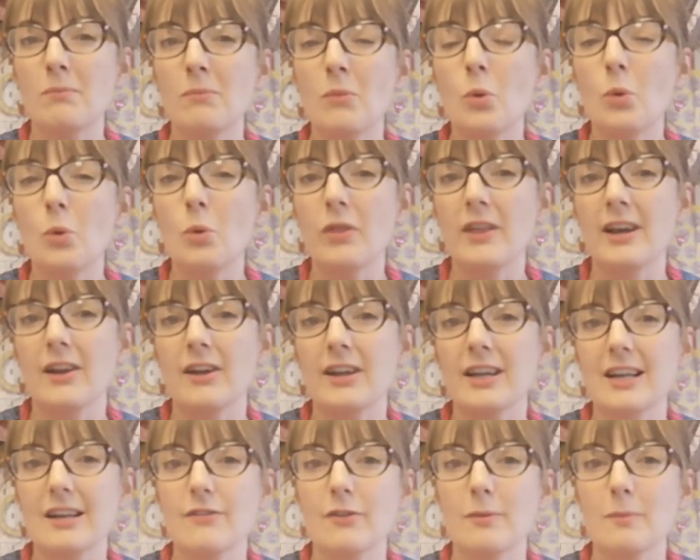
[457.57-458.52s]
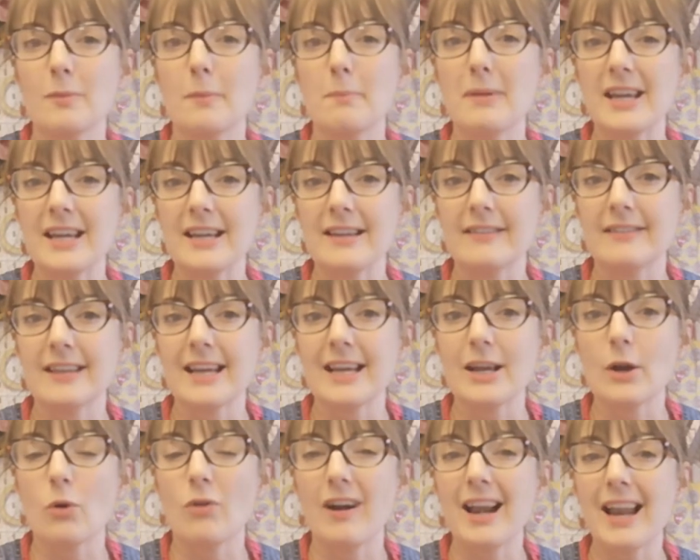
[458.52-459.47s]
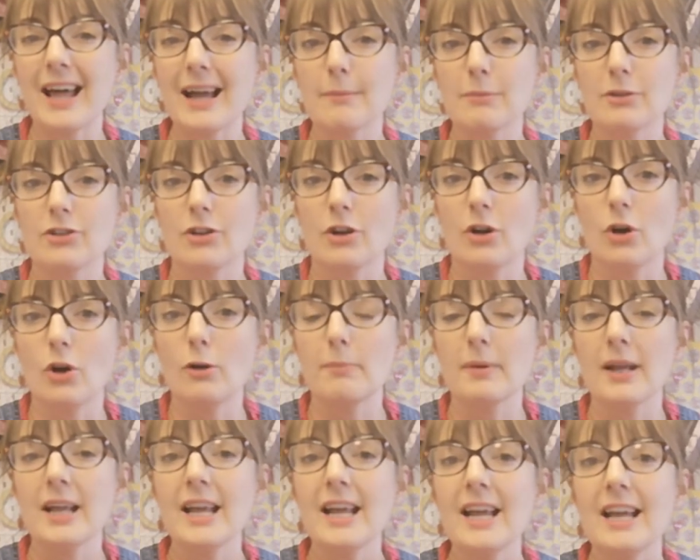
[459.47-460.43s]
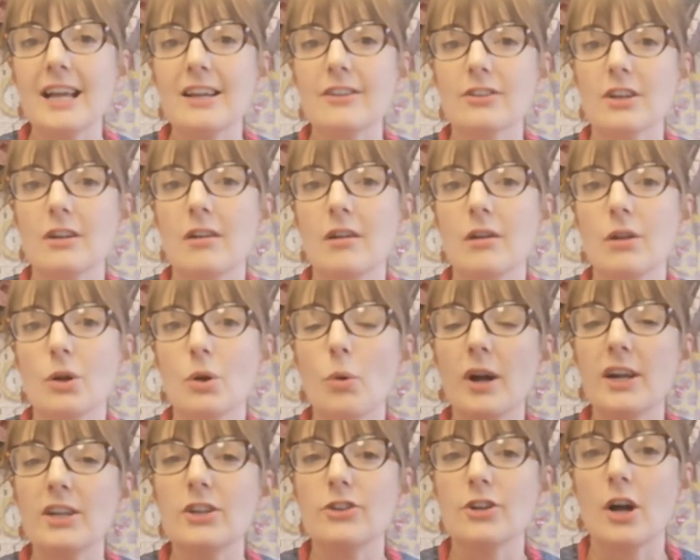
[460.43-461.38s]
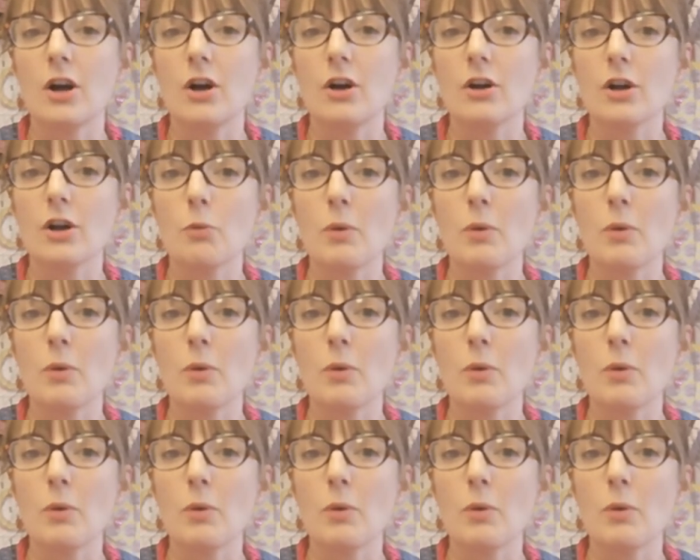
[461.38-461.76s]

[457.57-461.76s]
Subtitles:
more than likely from a PC or a laptop, it's going to look quite dark.